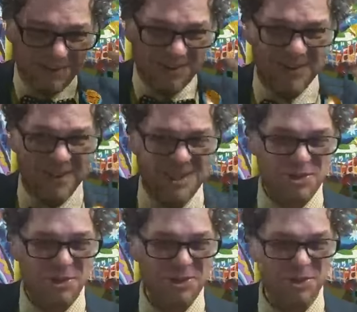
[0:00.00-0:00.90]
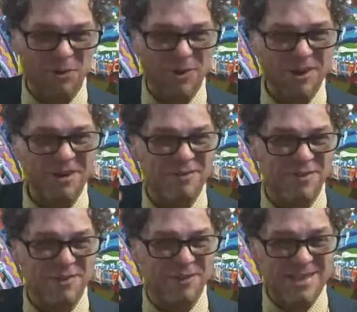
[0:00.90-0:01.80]
Or like George Orta
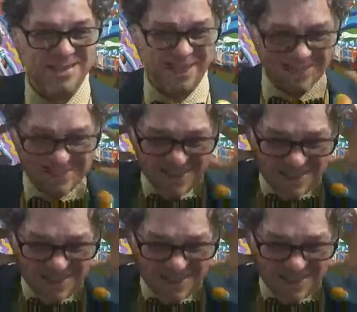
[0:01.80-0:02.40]
from the White Sox,